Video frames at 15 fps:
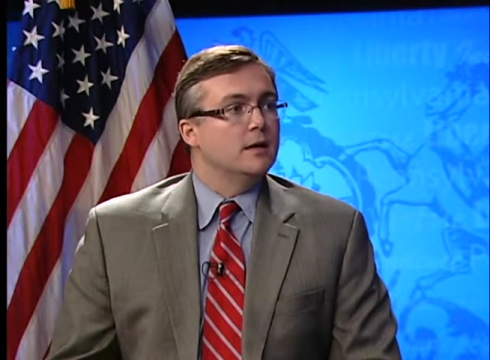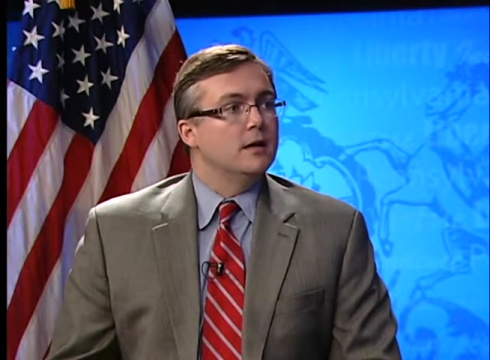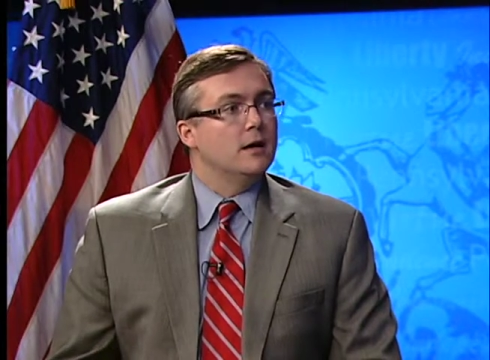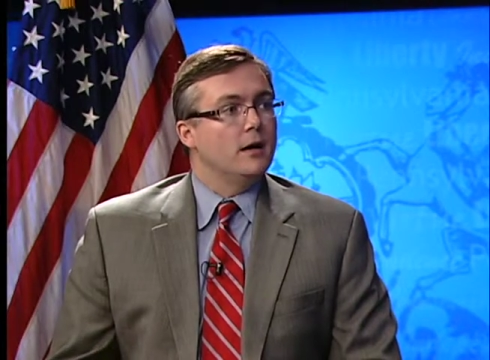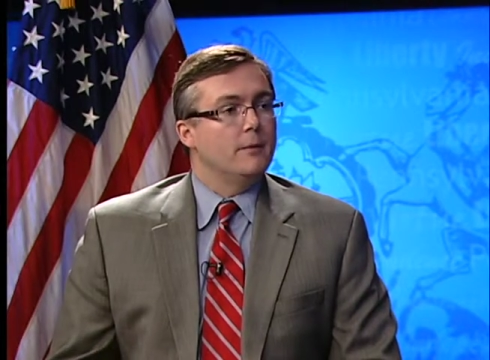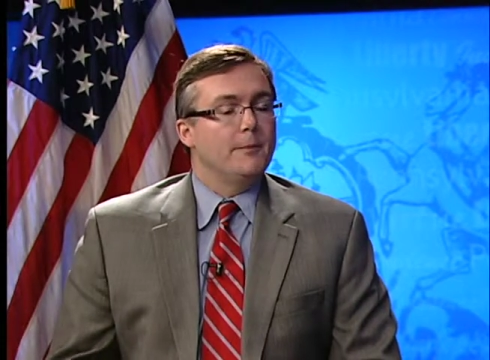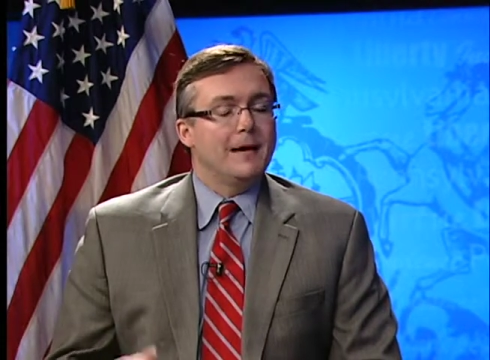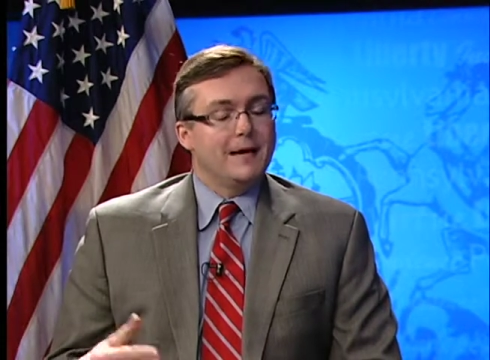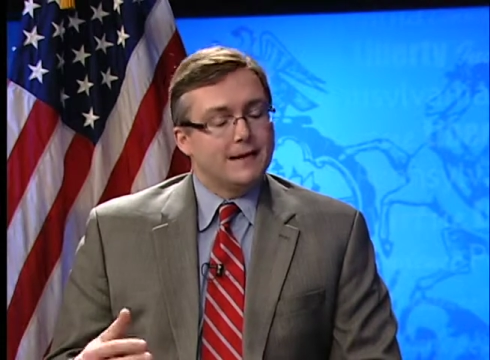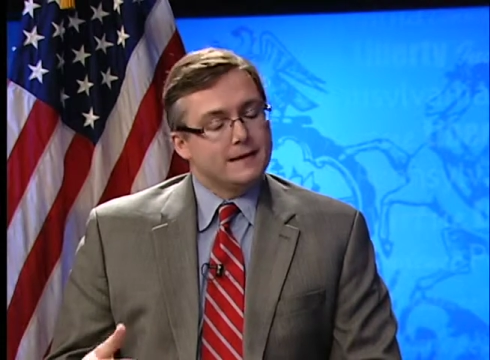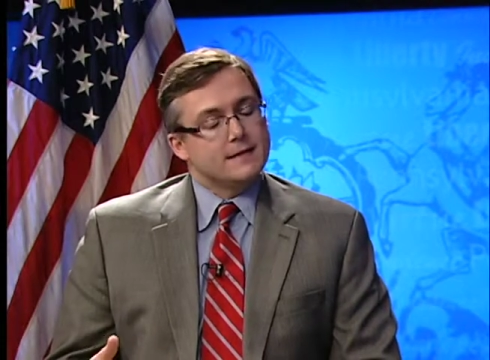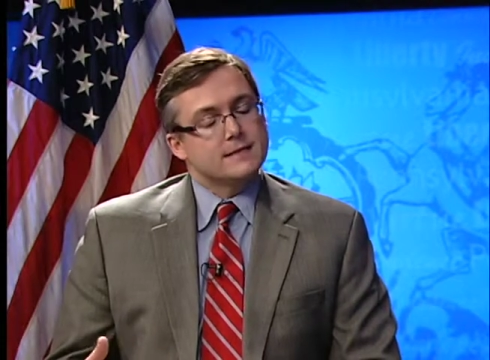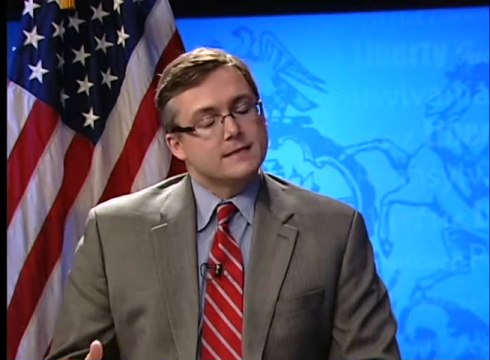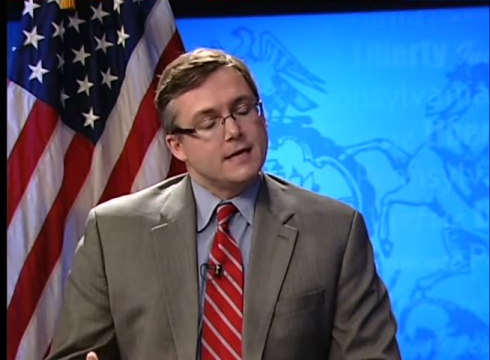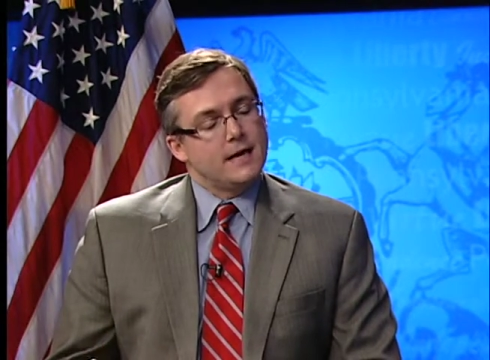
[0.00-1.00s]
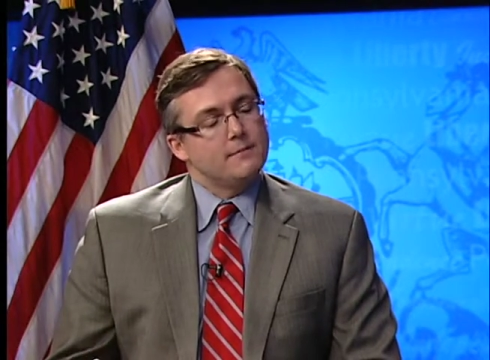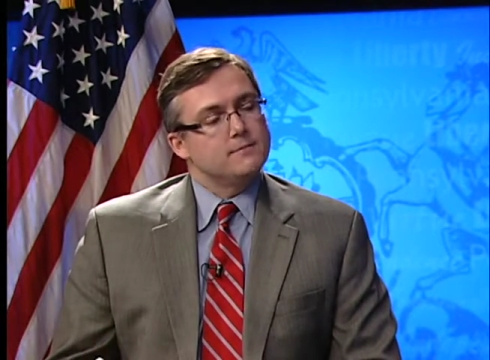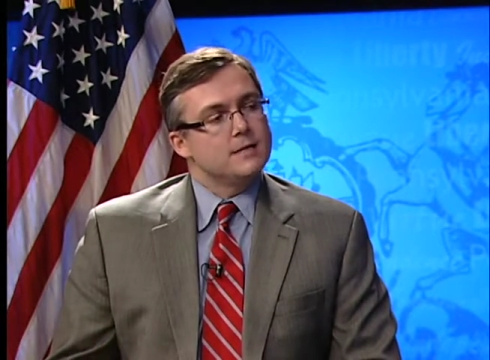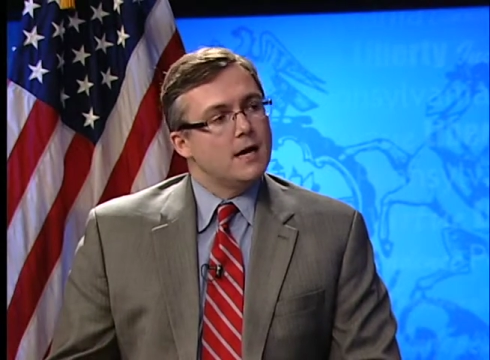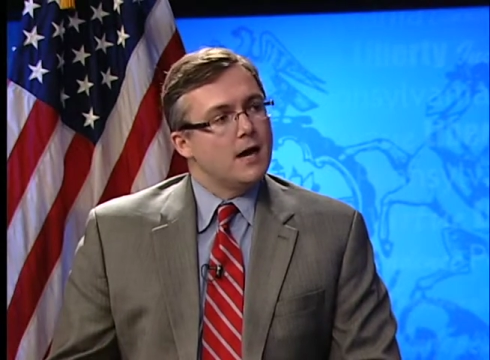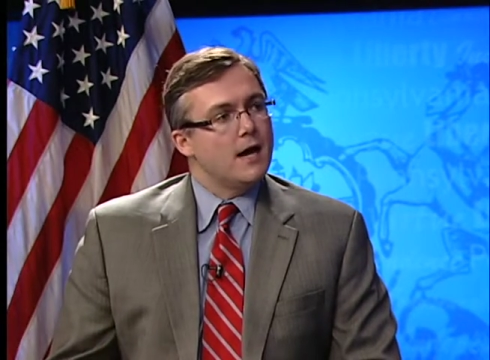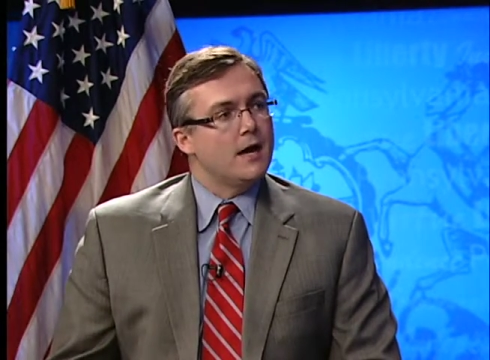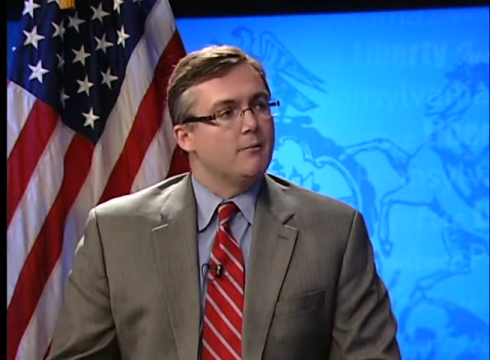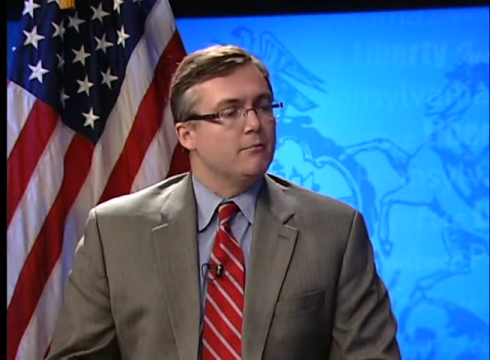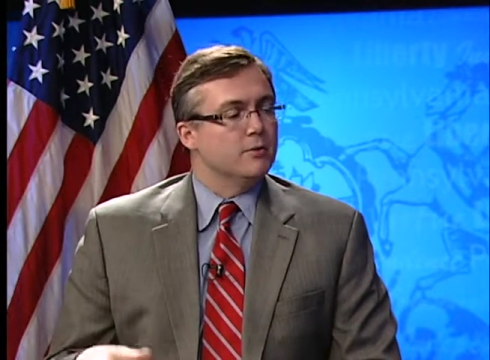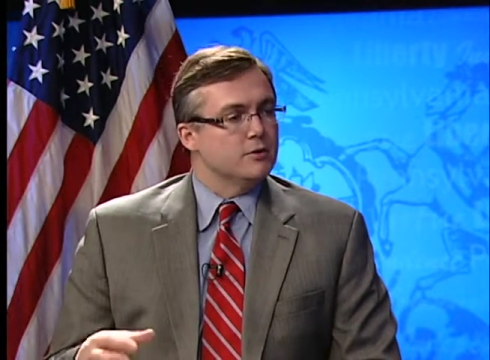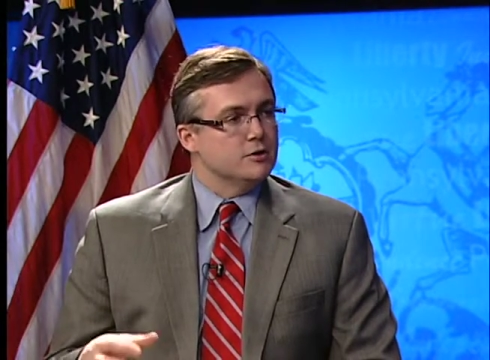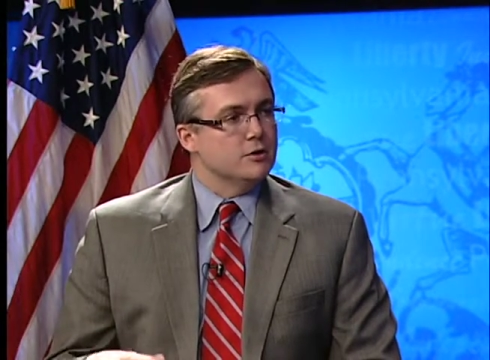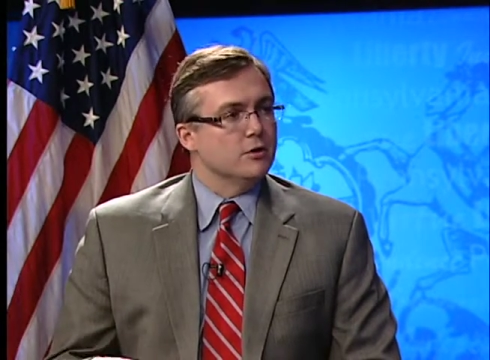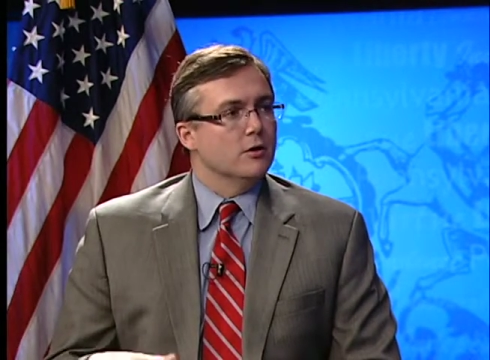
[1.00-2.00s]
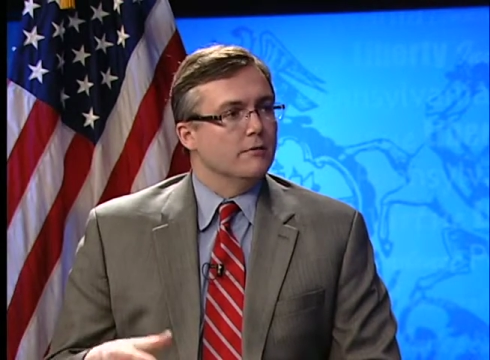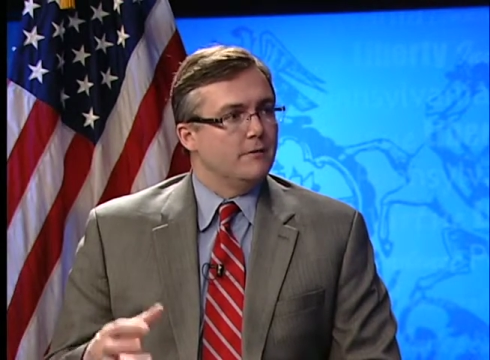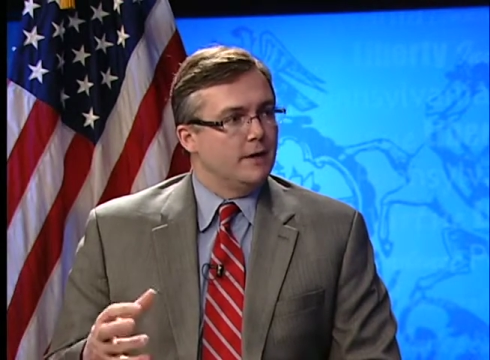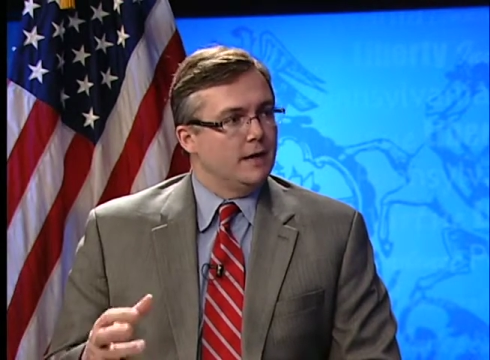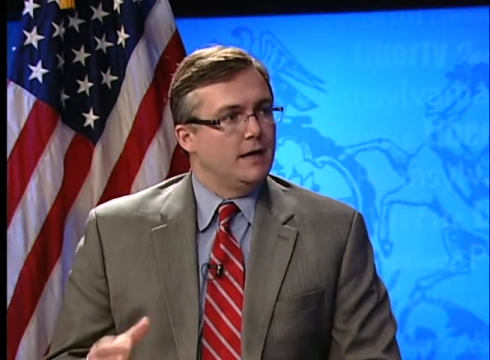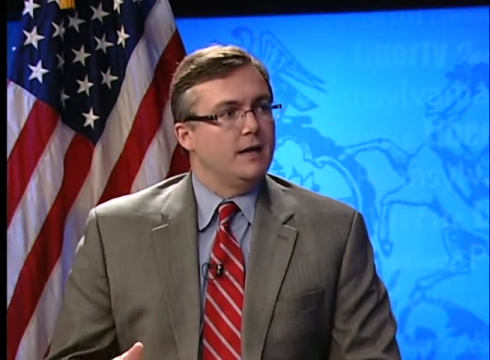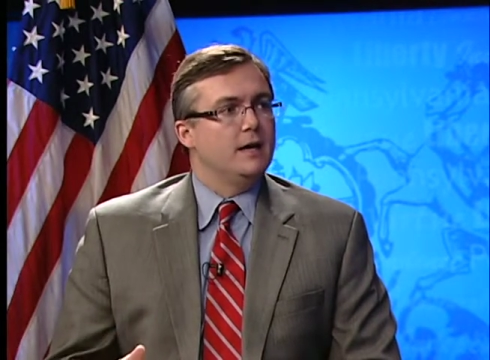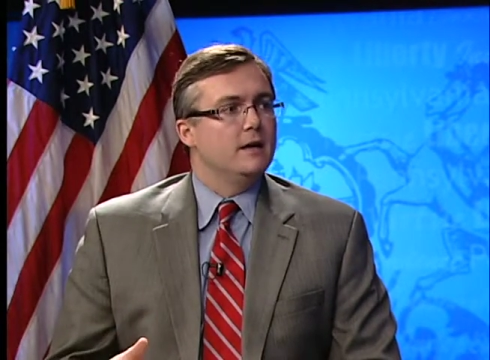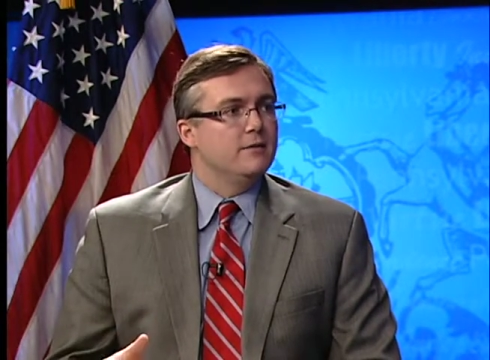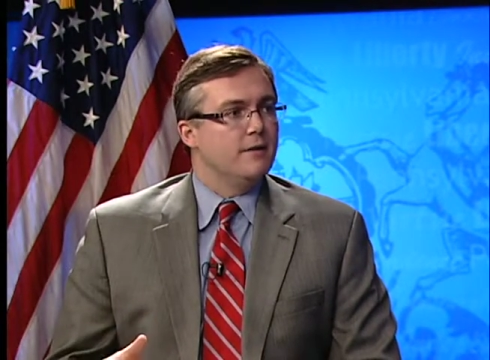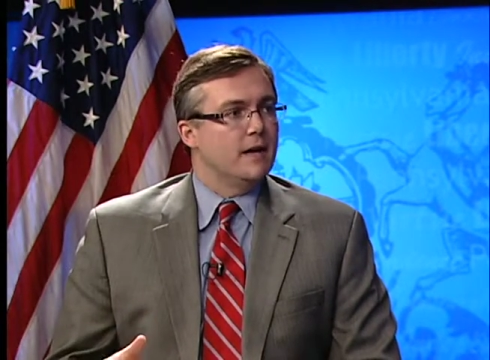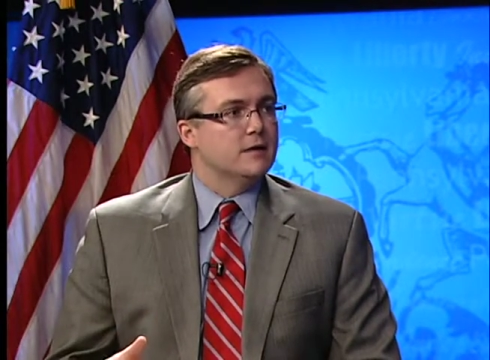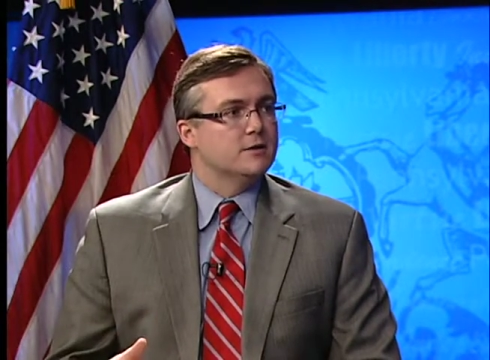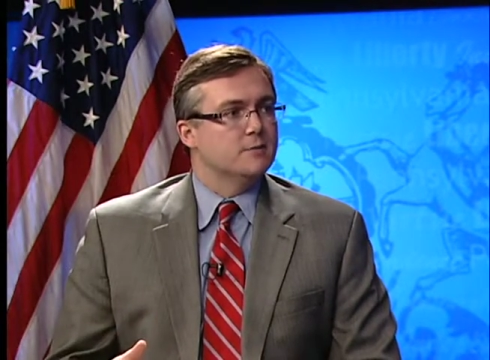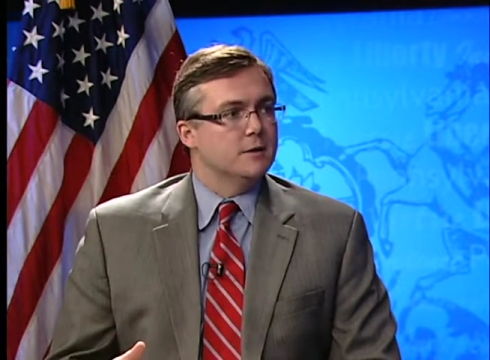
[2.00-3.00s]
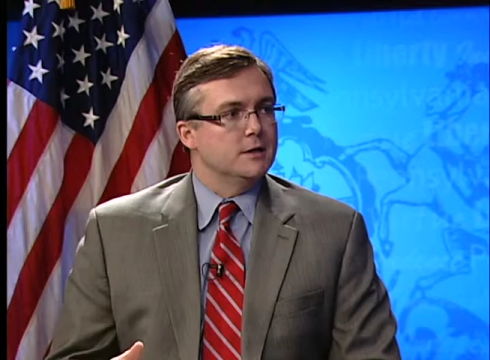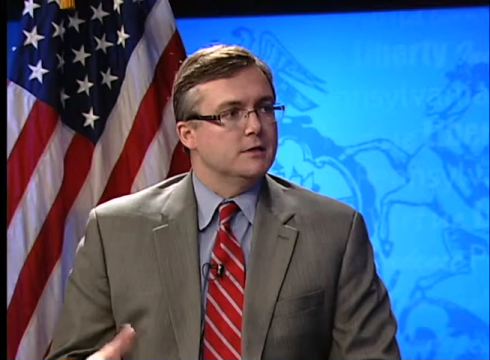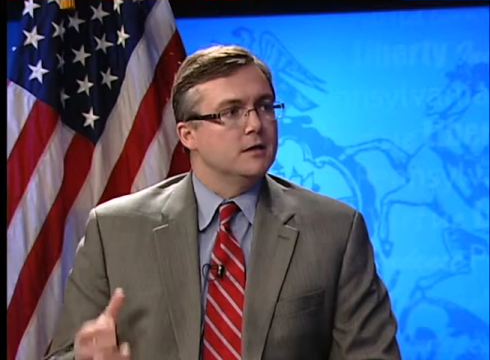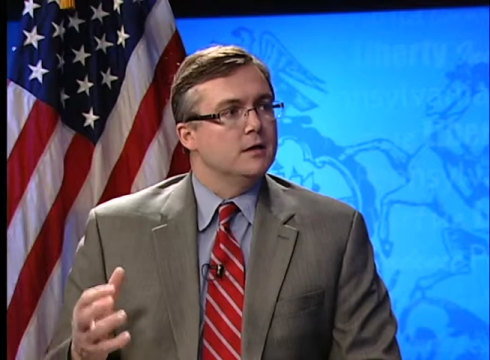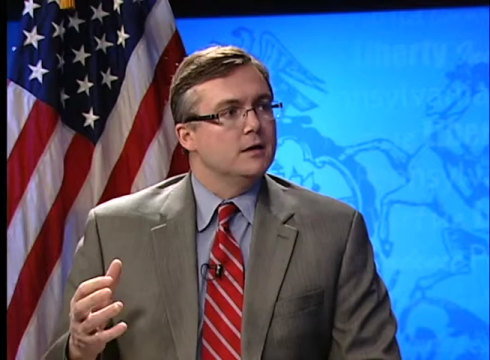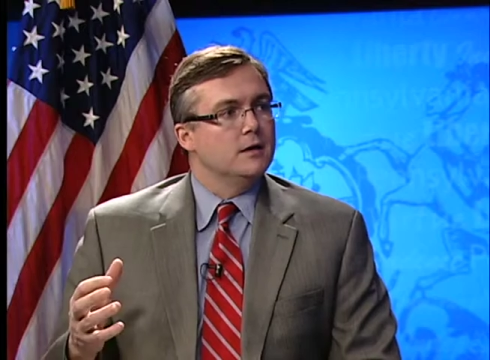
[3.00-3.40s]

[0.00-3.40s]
And at the same time, preserve the key investments